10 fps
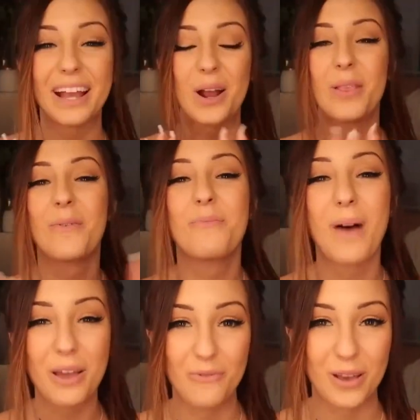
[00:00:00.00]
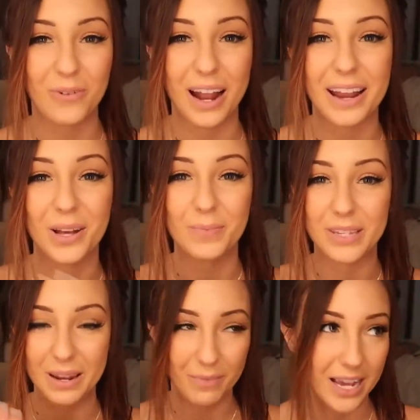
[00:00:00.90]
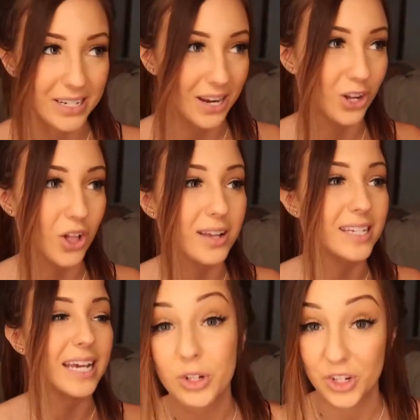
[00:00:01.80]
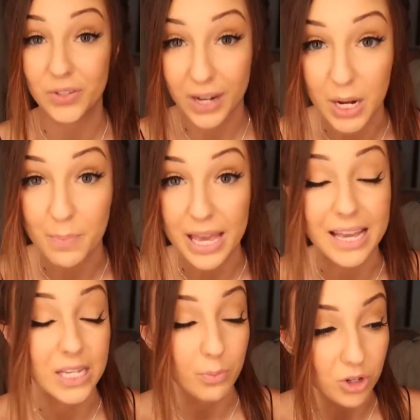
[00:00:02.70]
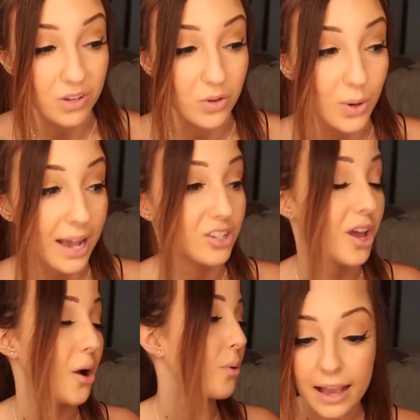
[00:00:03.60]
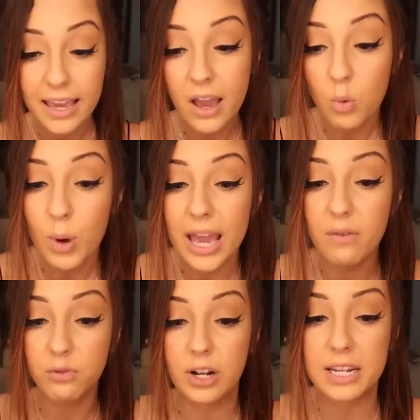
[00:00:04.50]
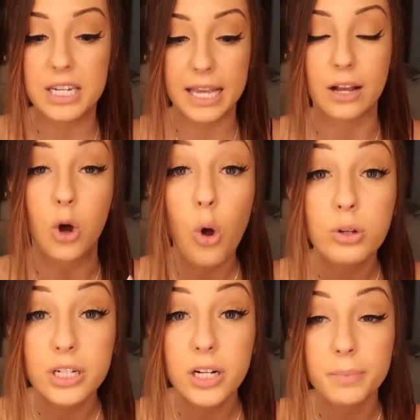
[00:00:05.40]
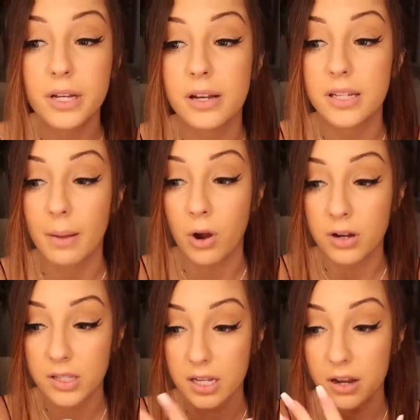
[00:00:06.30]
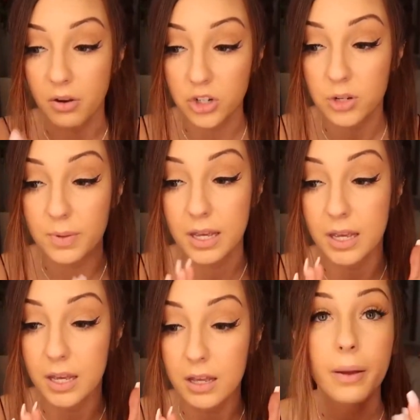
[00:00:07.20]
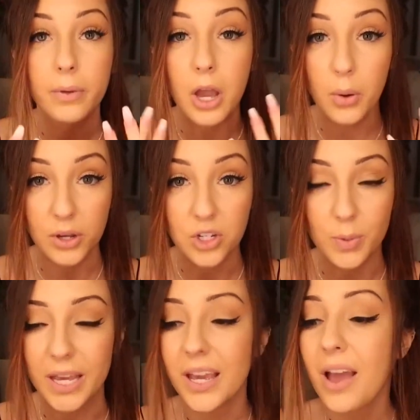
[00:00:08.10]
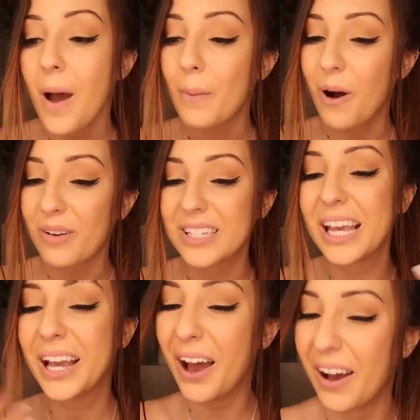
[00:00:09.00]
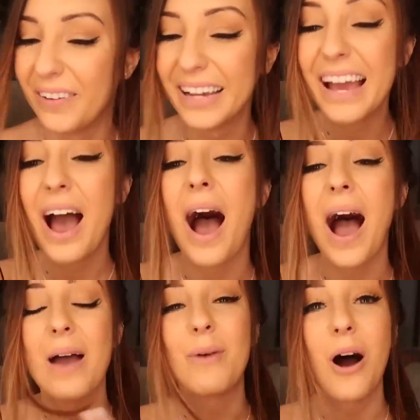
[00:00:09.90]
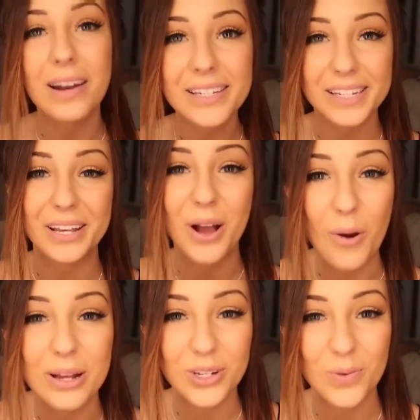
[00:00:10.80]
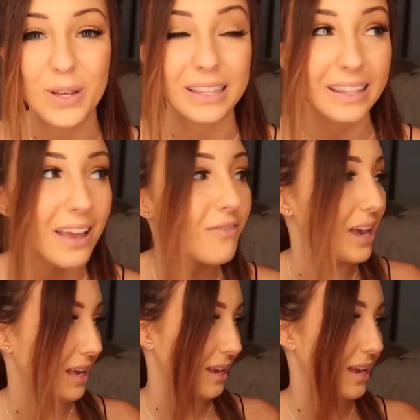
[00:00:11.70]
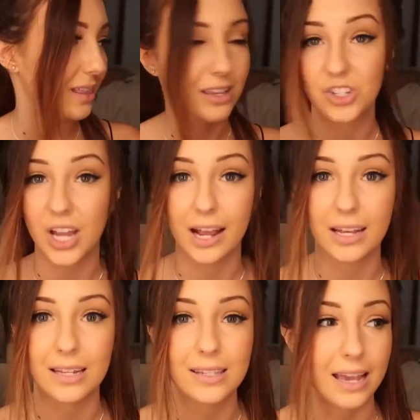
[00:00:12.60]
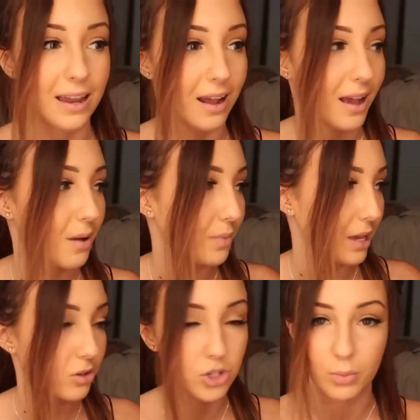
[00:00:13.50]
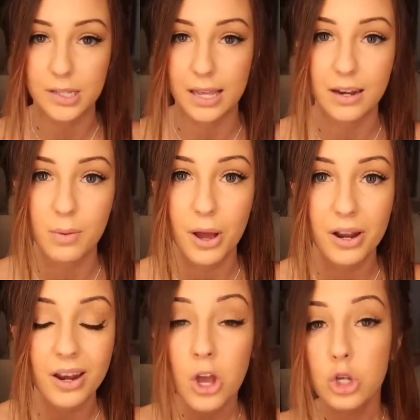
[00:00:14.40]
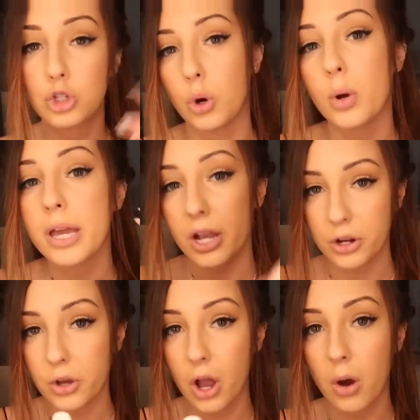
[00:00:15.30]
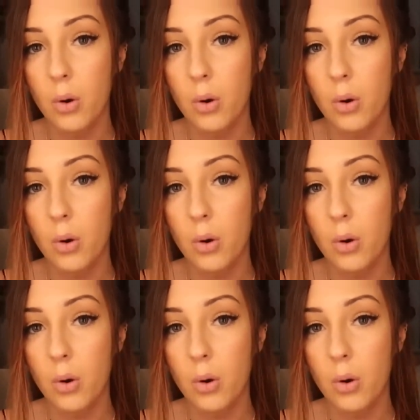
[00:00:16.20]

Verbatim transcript: They're the, my favorite items in my entire closet, which is very big as most of you guys know. I can't wait for it to get cold here because I'm honestly going to be, going to be, I'm obviously going, I'm honestly going to be living in these jackets and I am like so excited about it. So here you